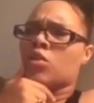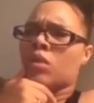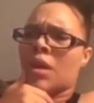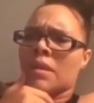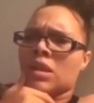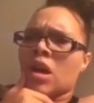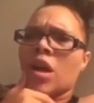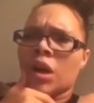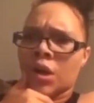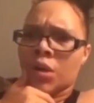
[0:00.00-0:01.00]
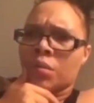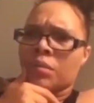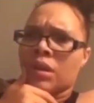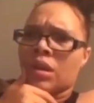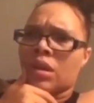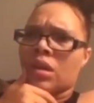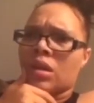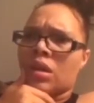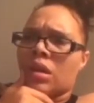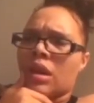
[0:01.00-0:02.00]
you come into her home.
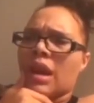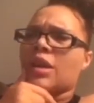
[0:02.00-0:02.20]
And